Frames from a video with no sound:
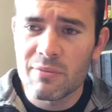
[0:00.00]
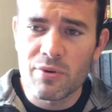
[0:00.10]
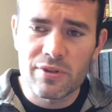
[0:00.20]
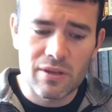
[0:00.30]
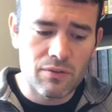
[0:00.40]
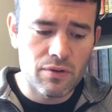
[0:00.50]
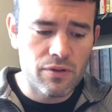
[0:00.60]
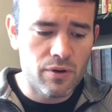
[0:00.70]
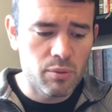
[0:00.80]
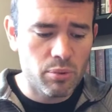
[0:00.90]
They both had over
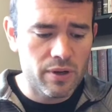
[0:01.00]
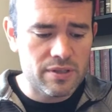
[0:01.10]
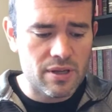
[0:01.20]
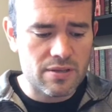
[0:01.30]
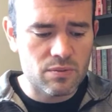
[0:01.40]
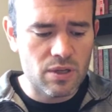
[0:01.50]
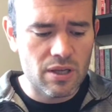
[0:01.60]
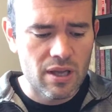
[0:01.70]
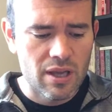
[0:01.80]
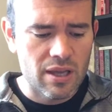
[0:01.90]
30 points last
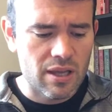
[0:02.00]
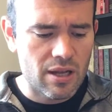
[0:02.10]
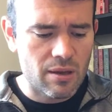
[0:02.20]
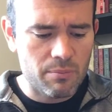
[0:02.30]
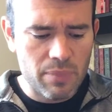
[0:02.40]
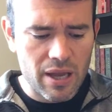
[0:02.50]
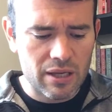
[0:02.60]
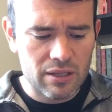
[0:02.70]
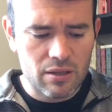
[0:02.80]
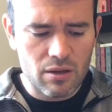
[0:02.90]
week, and I'm
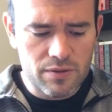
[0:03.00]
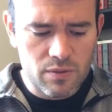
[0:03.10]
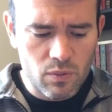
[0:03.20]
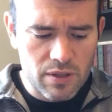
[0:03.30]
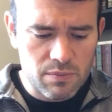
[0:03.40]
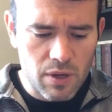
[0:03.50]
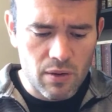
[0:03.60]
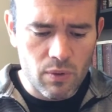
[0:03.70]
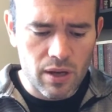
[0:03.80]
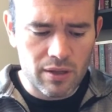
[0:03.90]
back in the Carson Wentz
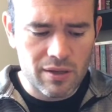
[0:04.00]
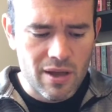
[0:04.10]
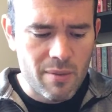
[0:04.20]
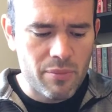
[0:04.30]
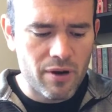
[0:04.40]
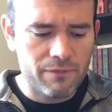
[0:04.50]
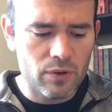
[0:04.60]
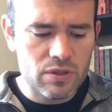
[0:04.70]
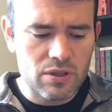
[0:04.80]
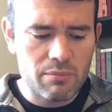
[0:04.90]
bandwagon. But
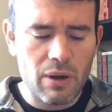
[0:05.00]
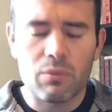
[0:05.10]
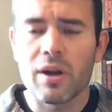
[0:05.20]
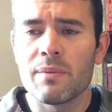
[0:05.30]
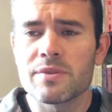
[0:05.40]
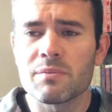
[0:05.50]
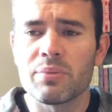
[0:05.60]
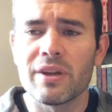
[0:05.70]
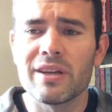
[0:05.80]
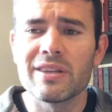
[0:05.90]
unfortunately, my Rams are
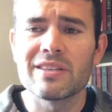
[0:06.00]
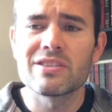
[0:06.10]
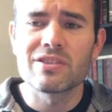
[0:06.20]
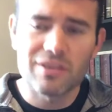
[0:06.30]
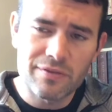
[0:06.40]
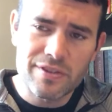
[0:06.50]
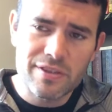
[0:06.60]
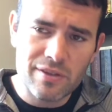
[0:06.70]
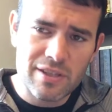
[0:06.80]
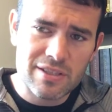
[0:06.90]
playing the Chiefs,
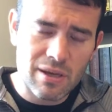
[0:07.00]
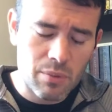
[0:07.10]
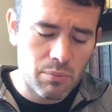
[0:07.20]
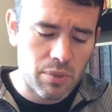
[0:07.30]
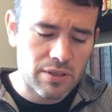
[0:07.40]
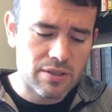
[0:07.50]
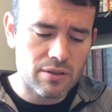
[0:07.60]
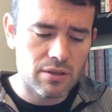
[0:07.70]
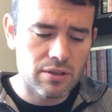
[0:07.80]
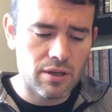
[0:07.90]
so that's not my best
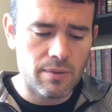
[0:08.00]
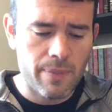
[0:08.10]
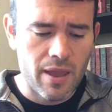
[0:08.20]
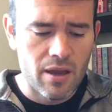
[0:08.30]
start there.